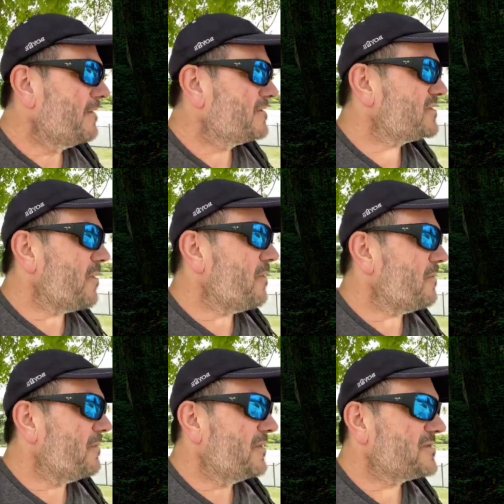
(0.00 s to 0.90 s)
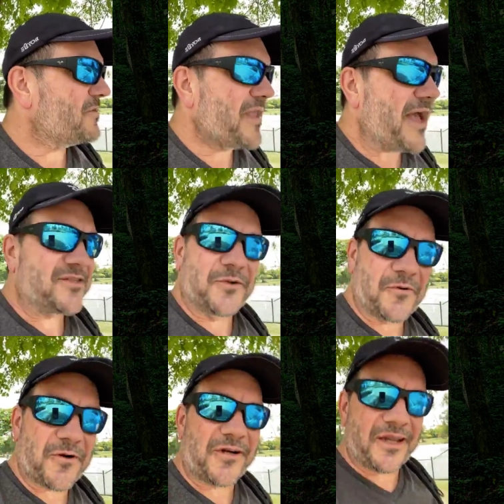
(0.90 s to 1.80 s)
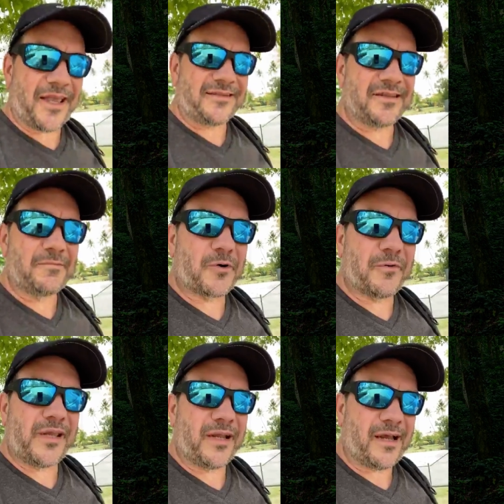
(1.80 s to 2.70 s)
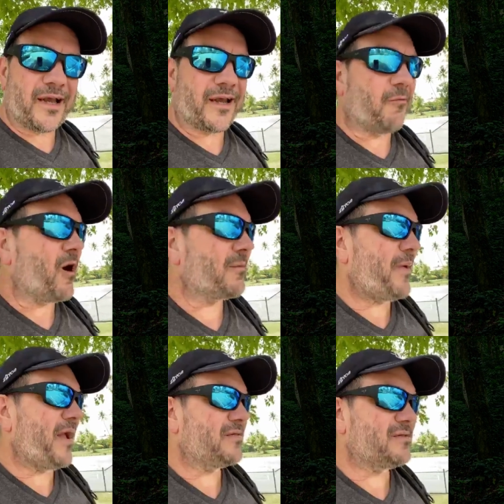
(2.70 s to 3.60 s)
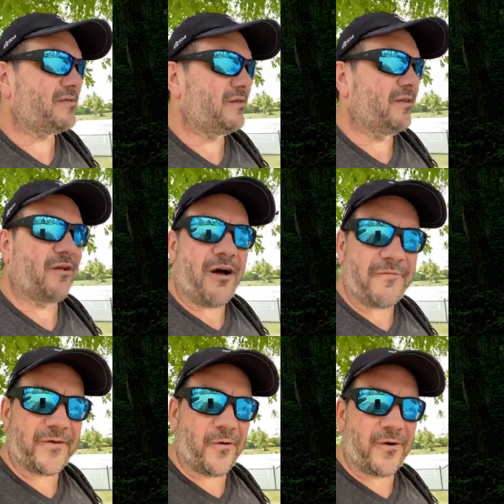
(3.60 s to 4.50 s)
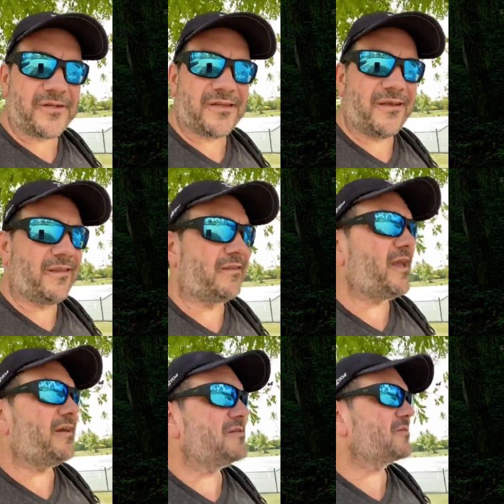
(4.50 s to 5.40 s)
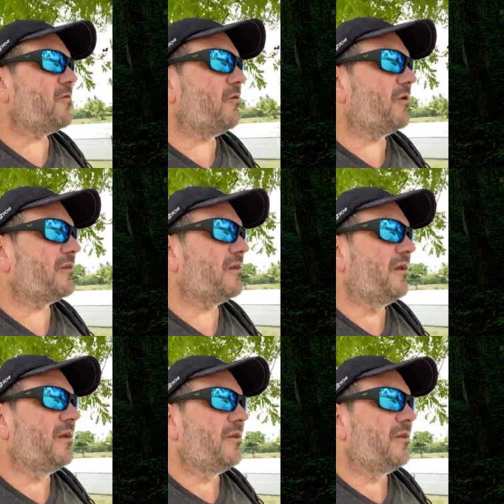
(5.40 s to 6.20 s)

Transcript: So yeah, so in order to get to the marina, I got to walk past the golf course, the tennis court,